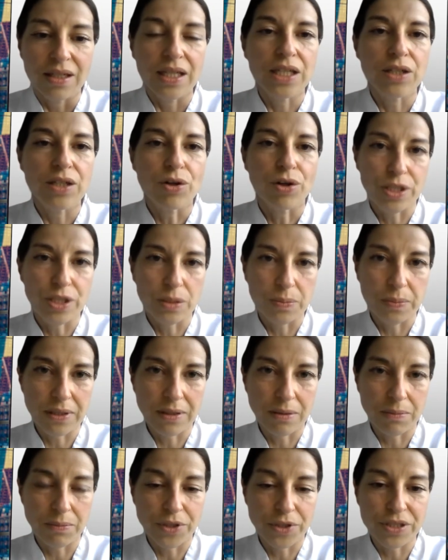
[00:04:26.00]
In
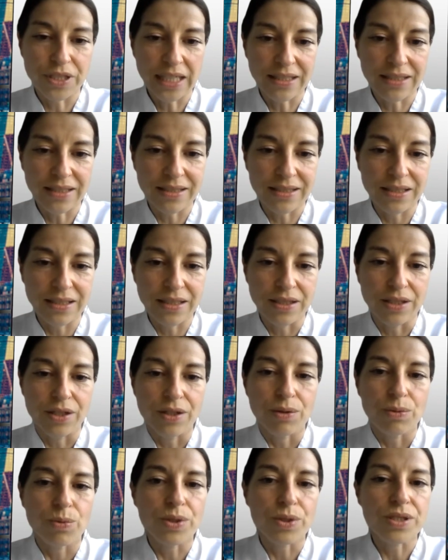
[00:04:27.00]
hospital mortality
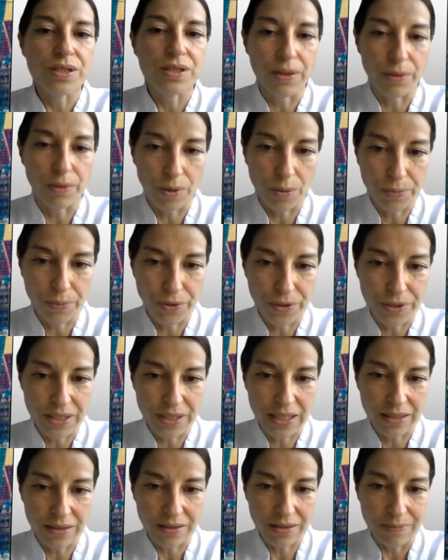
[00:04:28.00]
was
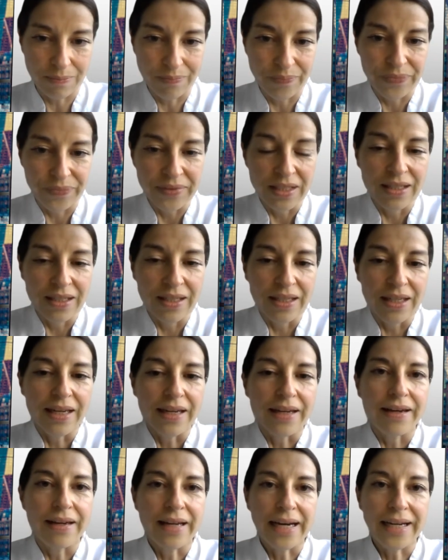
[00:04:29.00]
0%.
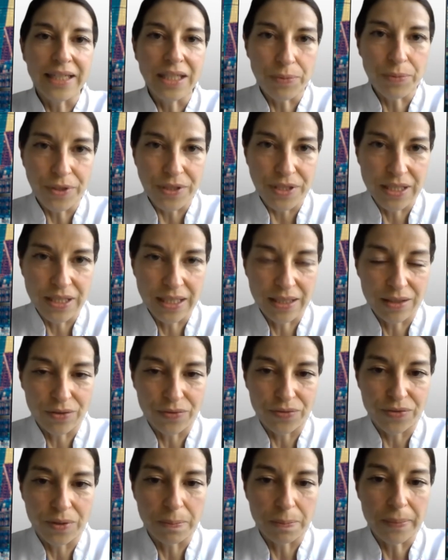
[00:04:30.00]
90%
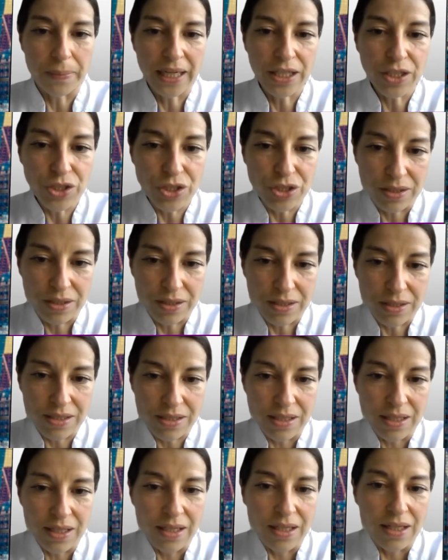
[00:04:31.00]
of the
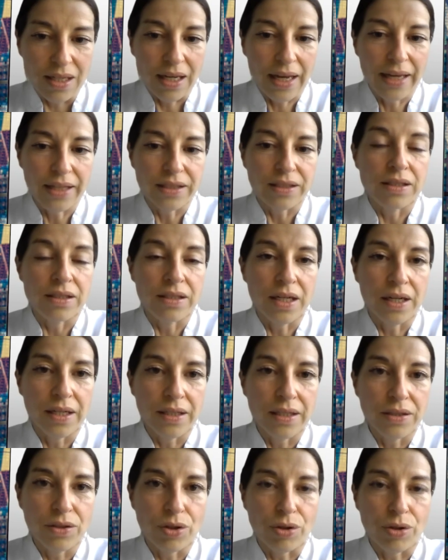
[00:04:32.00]
patients had
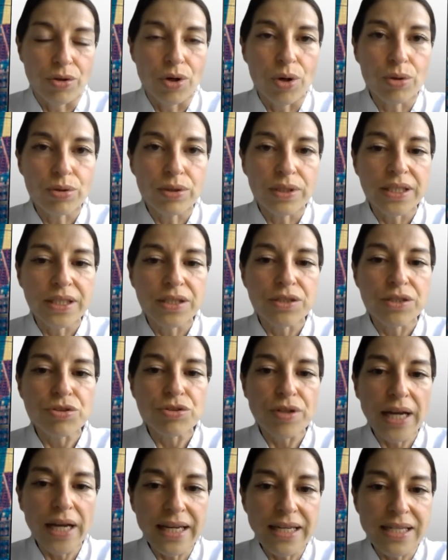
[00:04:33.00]
none or only
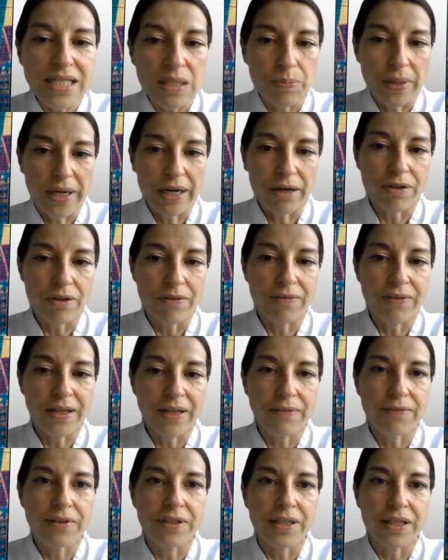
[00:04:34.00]
trace
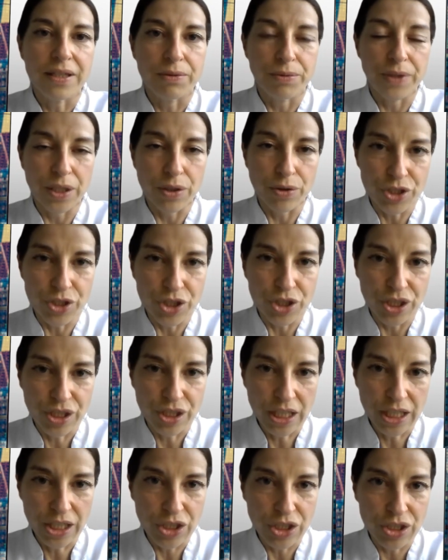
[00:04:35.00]
paravalvular
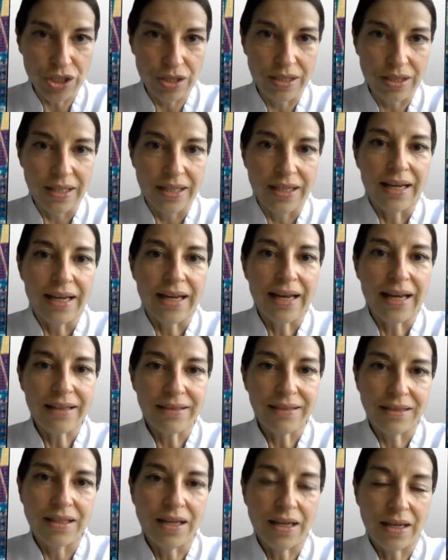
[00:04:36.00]
regurgitation
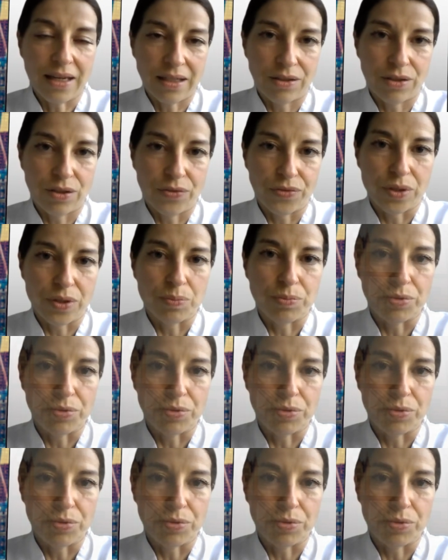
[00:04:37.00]
at the end of the